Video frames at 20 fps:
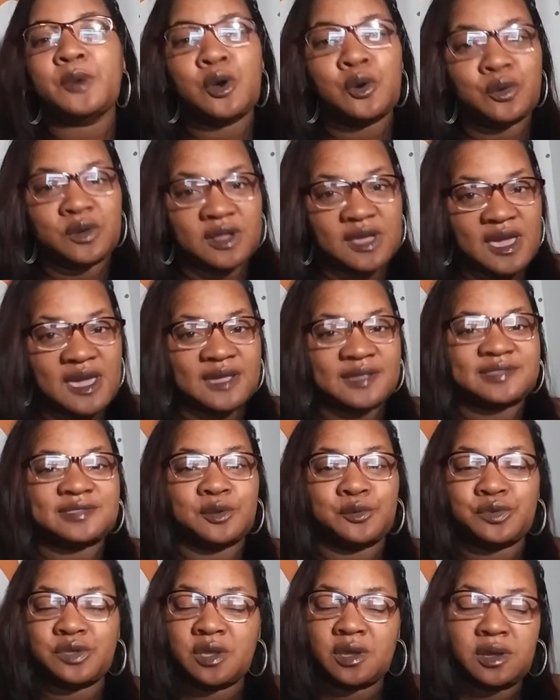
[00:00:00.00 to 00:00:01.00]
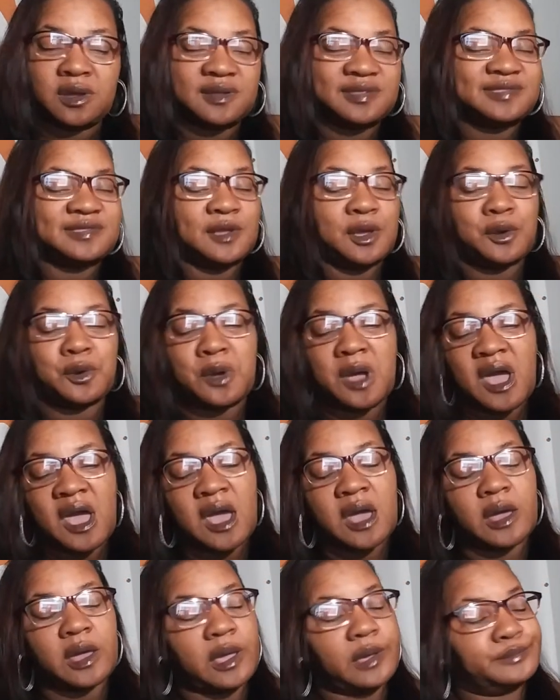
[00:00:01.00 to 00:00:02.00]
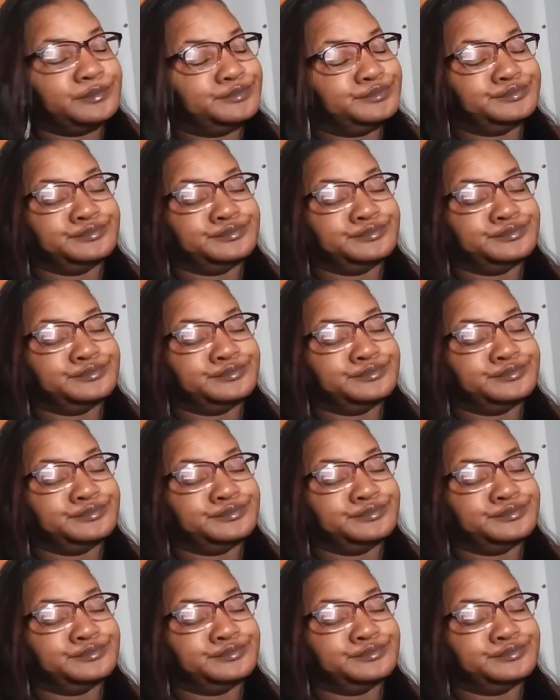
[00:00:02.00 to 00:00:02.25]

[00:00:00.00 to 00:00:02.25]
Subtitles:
old and act so young. So, but